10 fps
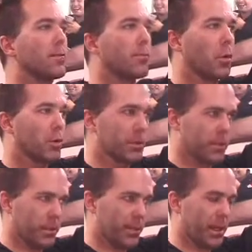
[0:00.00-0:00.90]

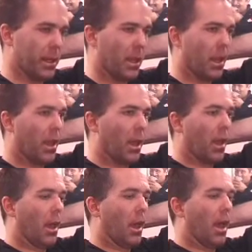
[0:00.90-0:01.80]
important to me,
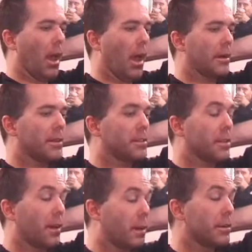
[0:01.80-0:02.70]
and it is
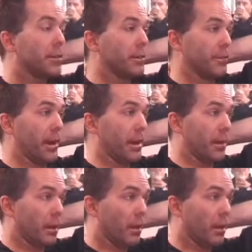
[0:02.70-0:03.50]
hard to define.